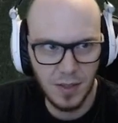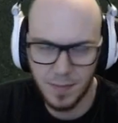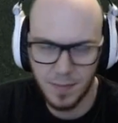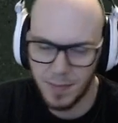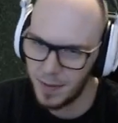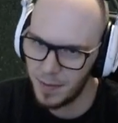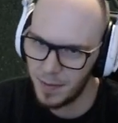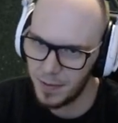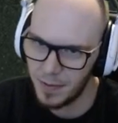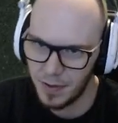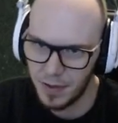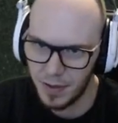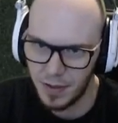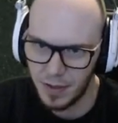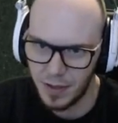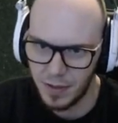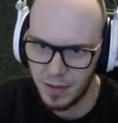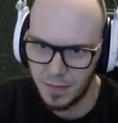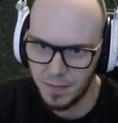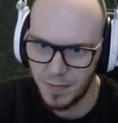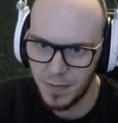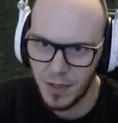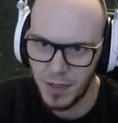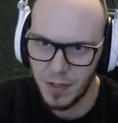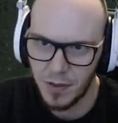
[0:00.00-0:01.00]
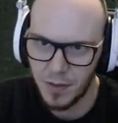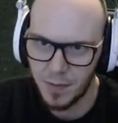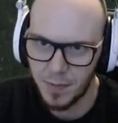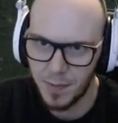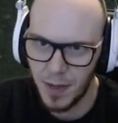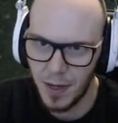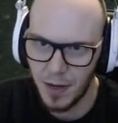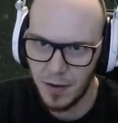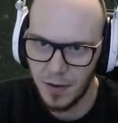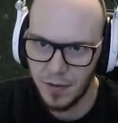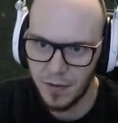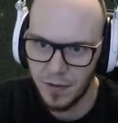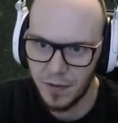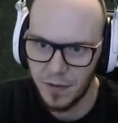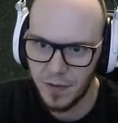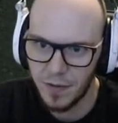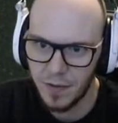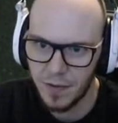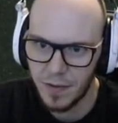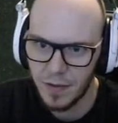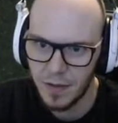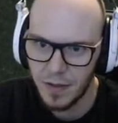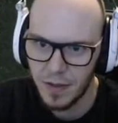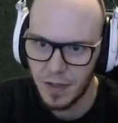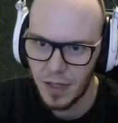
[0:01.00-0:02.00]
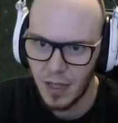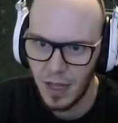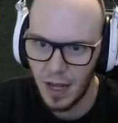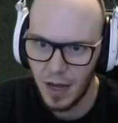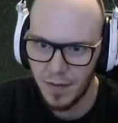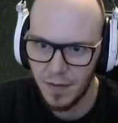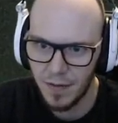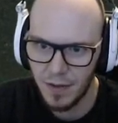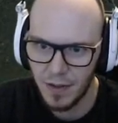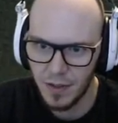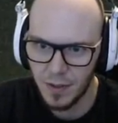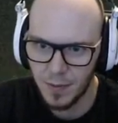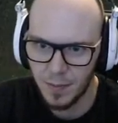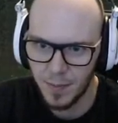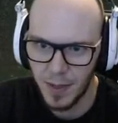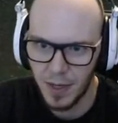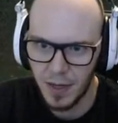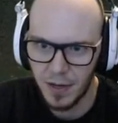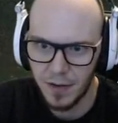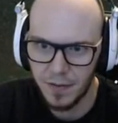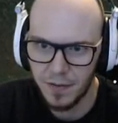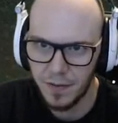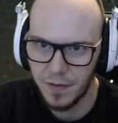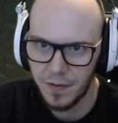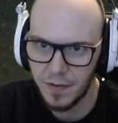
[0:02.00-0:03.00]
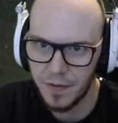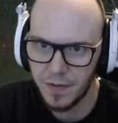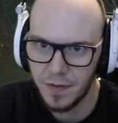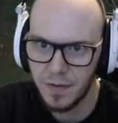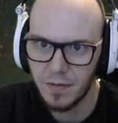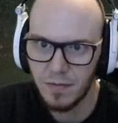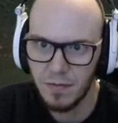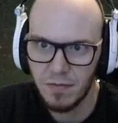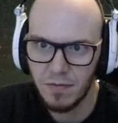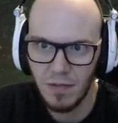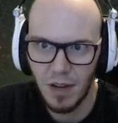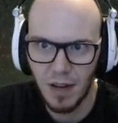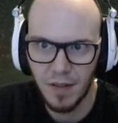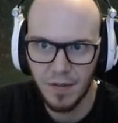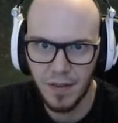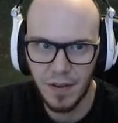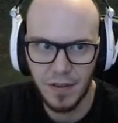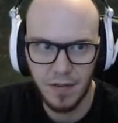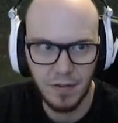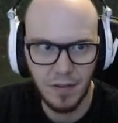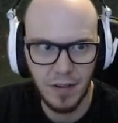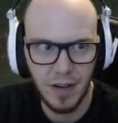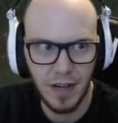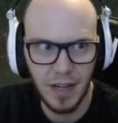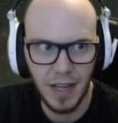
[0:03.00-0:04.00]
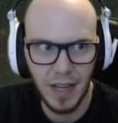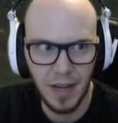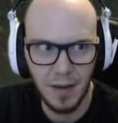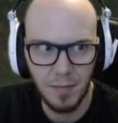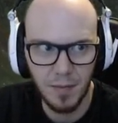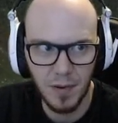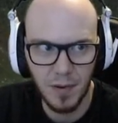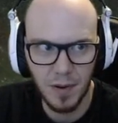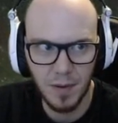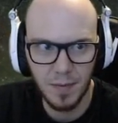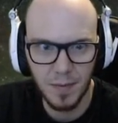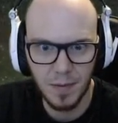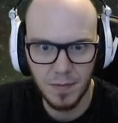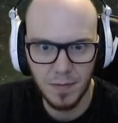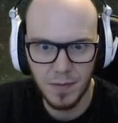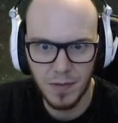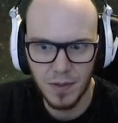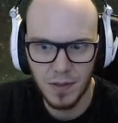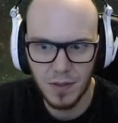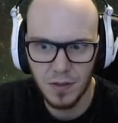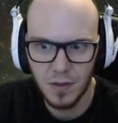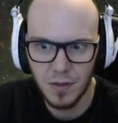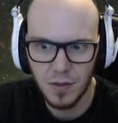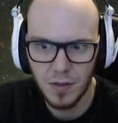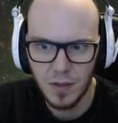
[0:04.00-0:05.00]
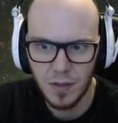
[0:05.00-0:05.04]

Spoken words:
people do use both. I've used both. I've never really had problems.